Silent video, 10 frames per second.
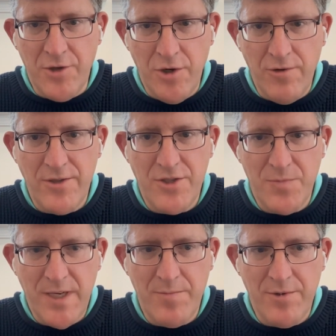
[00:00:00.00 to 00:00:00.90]
encourage
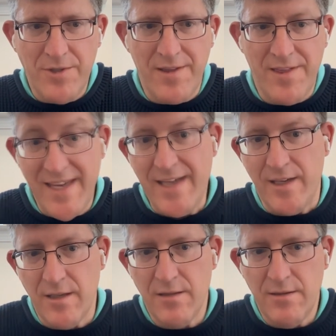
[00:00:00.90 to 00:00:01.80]
people to
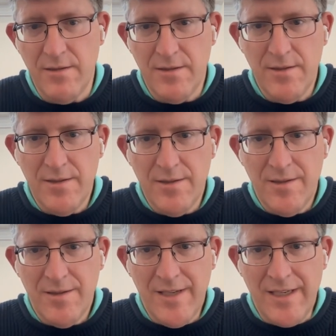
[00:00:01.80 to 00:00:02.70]
think
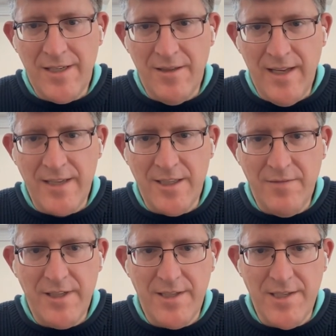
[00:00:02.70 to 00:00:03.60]
and
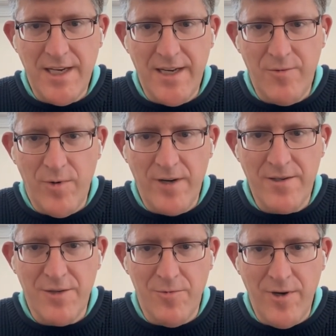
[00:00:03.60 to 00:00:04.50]
collectively decide
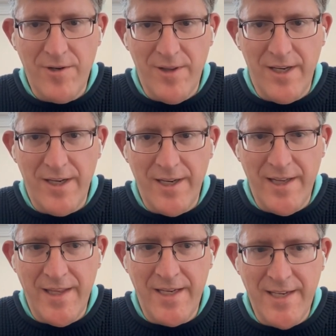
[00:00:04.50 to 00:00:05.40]
where's the waterline
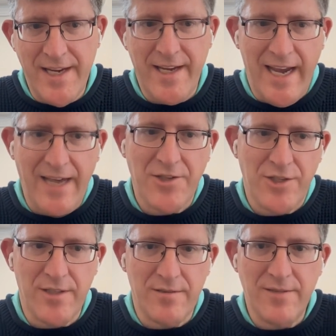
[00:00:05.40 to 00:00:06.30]
and then take
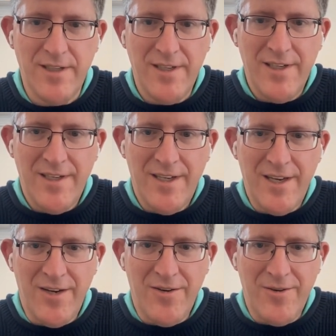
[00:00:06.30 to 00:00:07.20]
action
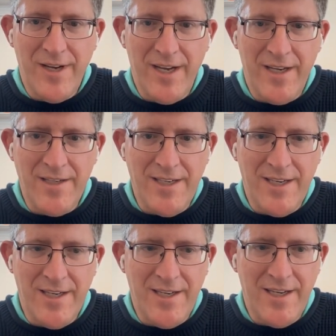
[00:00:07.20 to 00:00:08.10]
you know, and,
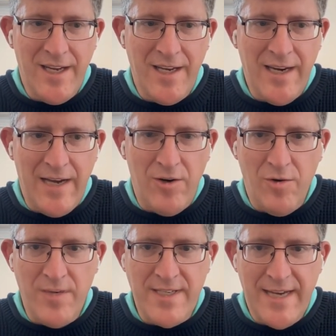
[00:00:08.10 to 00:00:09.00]
uh, and, and not
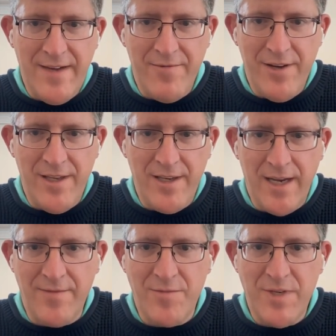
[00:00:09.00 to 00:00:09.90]
always have everything
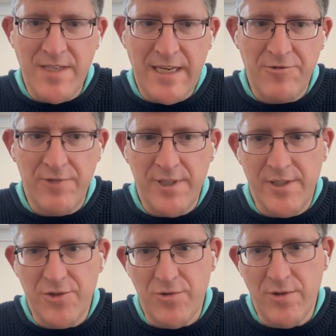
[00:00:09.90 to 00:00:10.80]
have to be centrally
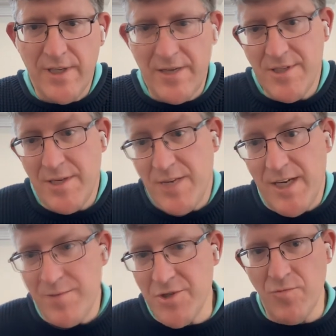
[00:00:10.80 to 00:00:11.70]
controlled. Now,
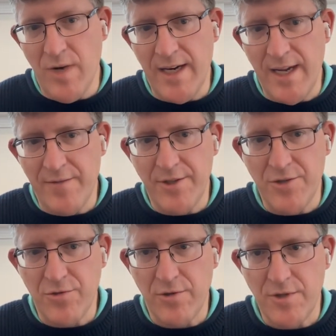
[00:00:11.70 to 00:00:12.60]
sometimes you want to have
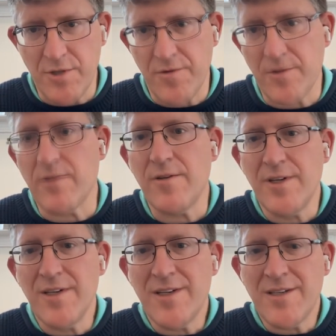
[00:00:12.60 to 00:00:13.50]
controls for
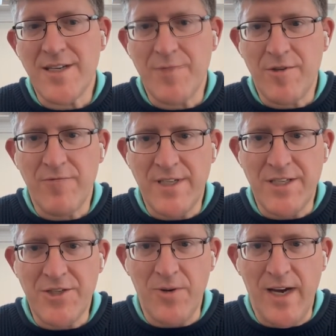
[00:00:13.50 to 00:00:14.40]
some of the
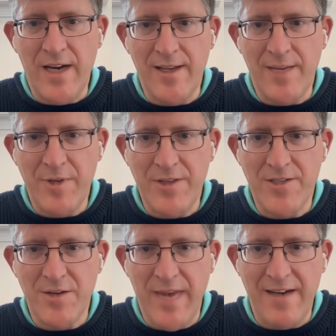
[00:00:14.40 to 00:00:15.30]
reasons you highlight, but
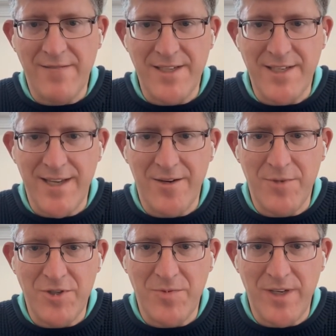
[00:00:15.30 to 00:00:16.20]
there's a balance there
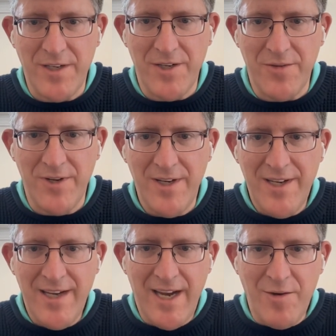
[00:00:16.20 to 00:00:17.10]
between you know
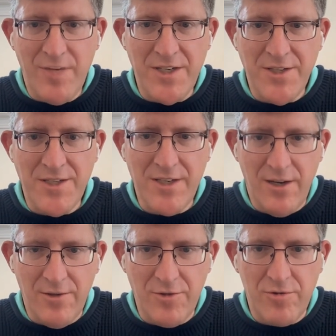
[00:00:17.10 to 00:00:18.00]
how much is
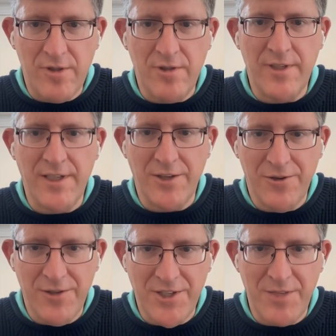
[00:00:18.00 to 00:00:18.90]
cultural and
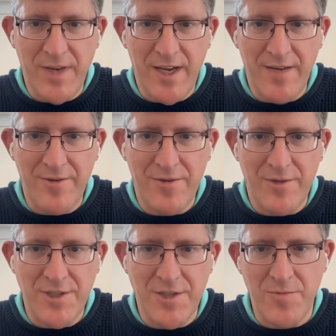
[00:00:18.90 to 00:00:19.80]
encouraging behavior
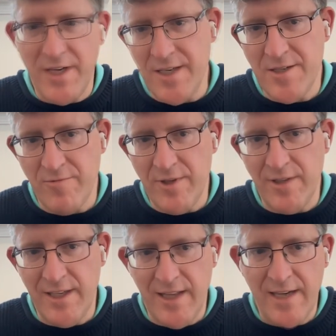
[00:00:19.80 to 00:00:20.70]
versus we need to
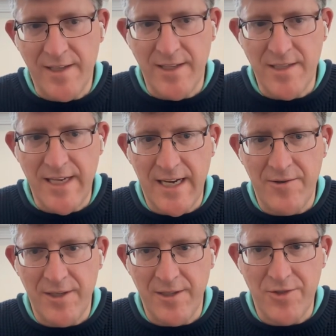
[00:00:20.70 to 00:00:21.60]
really lock things
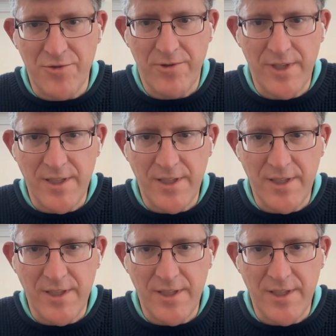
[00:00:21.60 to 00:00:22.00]
down and control